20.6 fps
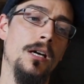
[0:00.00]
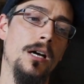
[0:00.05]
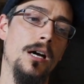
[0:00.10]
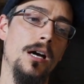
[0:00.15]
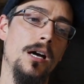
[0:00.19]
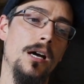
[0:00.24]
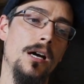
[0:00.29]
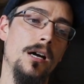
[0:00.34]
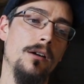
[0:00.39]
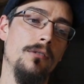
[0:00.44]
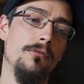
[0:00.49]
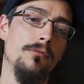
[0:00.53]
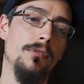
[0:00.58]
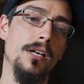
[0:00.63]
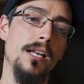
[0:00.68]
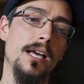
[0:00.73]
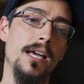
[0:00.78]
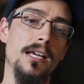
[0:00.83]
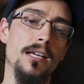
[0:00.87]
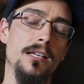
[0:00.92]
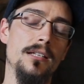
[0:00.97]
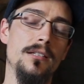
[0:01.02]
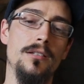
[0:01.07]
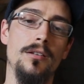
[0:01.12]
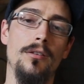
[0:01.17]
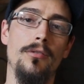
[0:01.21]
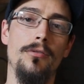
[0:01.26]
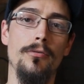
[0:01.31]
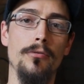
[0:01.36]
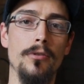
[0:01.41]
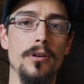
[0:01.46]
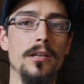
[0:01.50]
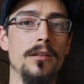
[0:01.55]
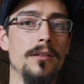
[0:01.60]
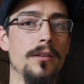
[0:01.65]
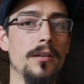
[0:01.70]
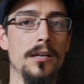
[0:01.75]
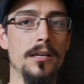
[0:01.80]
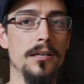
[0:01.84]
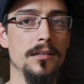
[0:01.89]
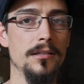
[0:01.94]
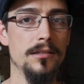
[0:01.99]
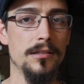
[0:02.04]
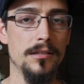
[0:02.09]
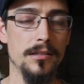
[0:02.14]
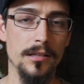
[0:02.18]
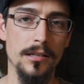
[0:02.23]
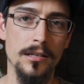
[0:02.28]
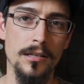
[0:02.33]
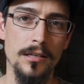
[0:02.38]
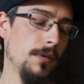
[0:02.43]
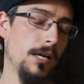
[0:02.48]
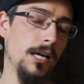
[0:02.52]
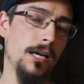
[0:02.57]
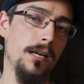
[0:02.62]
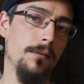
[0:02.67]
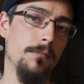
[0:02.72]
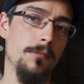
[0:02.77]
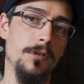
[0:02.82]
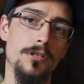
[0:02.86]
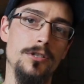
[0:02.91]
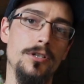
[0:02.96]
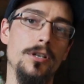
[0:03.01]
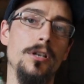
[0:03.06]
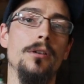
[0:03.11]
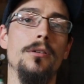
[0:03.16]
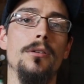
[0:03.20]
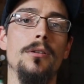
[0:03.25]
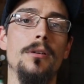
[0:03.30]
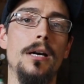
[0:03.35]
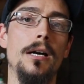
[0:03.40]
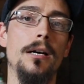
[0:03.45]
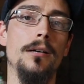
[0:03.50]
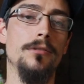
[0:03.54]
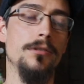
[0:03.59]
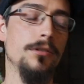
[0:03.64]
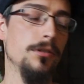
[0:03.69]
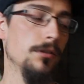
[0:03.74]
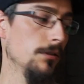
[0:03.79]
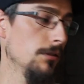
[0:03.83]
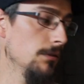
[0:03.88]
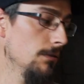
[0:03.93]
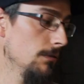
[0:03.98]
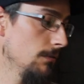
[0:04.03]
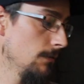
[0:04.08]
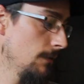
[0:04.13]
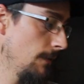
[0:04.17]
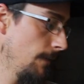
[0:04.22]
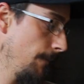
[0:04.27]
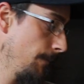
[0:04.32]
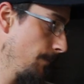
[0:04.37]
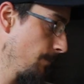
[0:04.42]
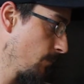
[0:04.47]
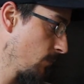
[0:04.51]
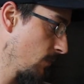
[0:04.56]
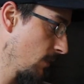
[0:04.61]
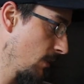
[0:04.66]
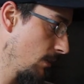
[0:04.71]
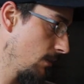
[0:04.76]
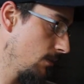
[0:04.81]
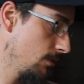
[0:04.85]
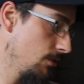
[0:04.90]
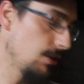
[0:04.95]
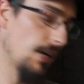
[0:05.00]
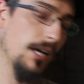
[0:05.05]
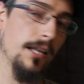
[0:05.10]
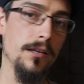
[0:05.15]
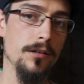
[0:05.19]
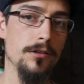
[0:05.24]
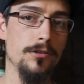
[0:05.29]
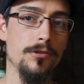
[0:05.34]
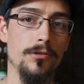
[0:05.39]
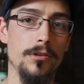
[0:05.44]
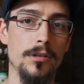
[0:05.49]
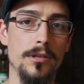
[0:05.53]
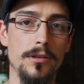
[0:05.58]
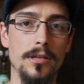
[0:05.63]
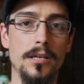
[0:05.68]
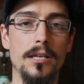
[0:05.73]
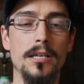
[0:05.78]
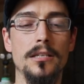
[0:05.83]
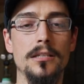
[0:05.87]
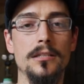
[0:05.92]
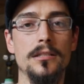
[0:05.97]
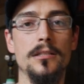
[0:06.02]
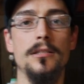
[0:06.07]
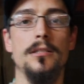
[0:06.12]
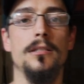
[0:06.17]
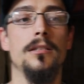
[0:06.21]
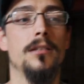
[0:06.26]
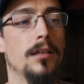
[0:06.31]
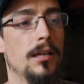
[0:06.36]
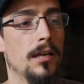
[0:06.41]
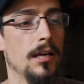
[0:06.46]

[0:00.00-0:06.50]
related to three things. And I'm going to show you how to check those three things